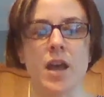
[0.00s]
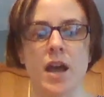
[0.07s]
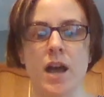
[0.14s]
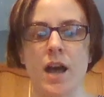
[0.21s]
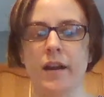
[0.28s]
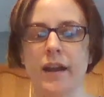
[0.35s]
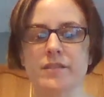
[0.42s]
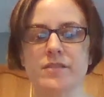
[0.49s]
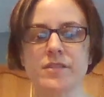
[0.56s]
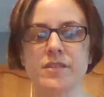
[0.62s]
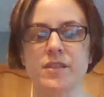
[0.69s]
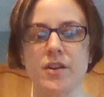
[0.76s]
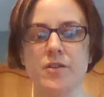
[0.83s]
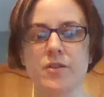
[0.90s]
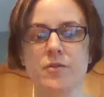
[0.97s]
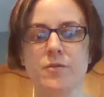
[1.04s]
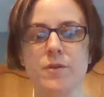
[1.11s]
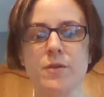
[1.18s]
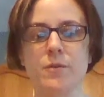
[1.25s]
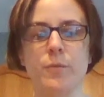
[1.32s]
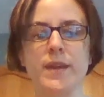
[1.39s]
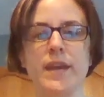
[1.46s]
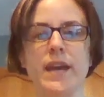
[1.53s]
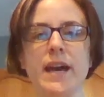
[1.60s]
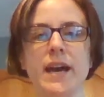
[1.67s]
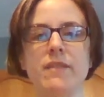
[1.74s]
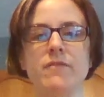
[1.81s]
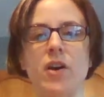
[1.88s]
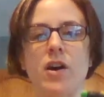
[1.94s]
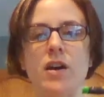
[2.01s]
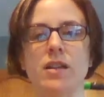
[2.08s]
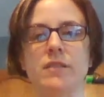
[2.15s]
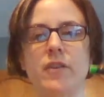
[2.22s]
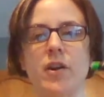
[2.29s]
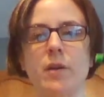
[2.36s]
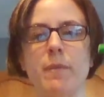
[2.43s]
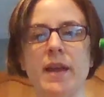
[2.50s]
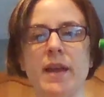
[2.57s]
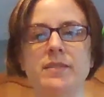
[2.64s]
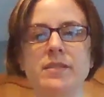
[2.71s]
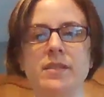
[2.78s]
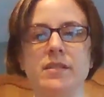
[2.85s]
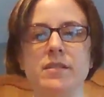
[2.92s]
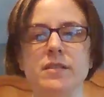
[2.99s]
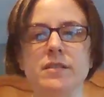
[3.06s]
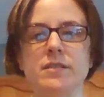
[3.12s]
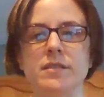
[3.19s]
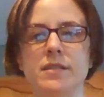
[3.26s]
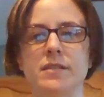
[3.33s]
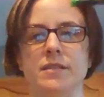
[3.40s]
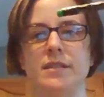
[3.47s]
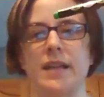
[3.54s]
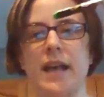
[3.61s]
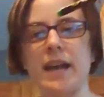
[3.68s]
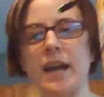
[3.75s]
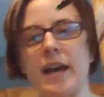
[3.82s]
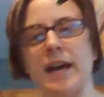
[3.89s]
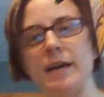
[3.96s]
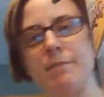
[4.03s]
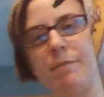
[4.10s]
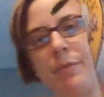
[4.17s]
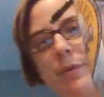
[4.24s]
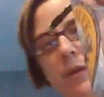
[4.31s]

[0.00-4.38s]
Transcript: All right, so we have all of our pencils set up